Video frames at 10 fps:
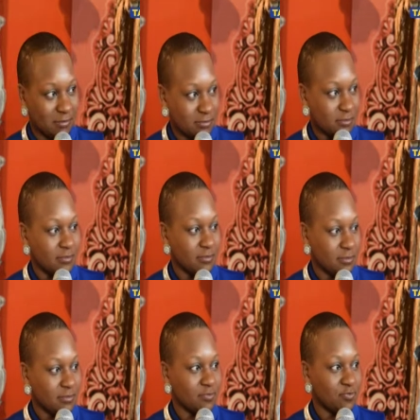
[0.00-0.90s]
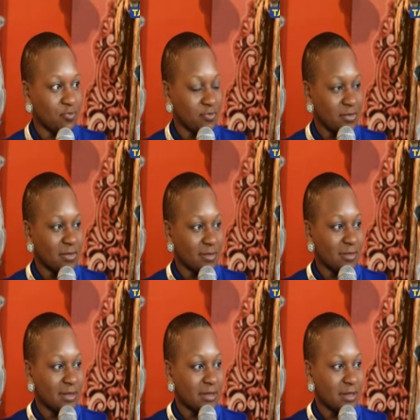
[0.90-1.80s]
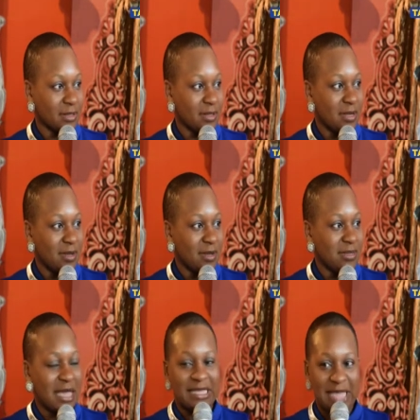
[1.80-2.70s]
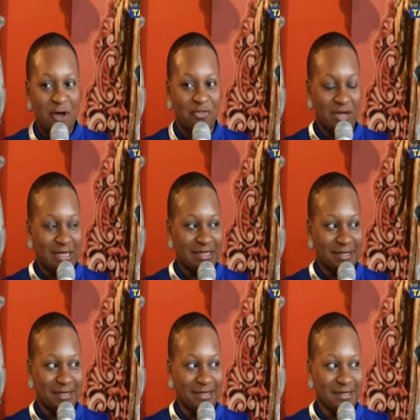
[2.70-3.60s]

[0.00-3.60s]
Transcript: uh, it's really good to, to hear that. Yeah, it's healthy. It's good.